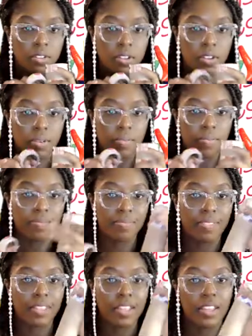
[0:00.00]
So
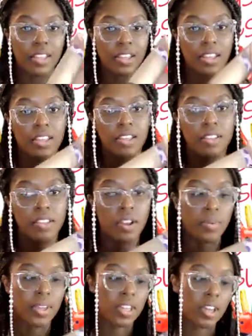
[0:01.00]

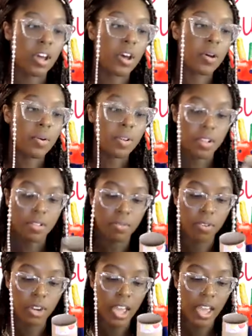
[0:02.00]
here we go.
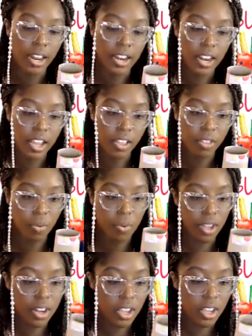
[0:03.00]
I'm gonna add another
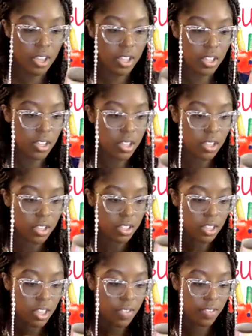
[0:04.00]
one.
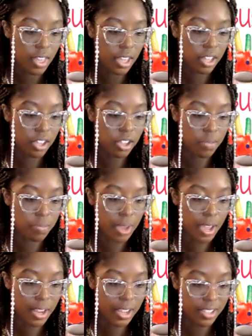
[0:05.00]
Give it that good
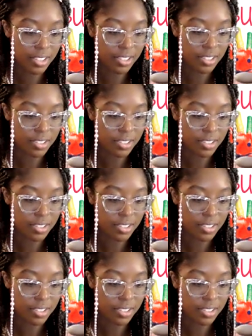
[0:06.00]
balance.